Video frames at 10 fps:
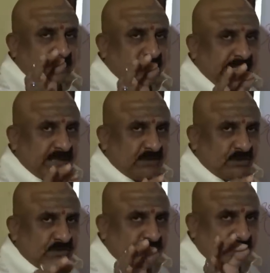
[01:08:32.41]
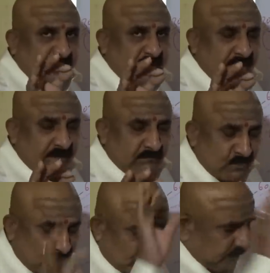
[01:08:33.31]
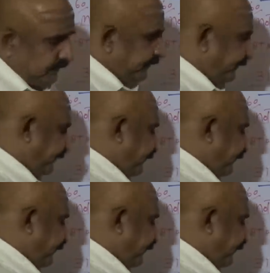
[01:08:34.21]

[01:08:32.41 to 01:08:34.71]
8th house from the moon.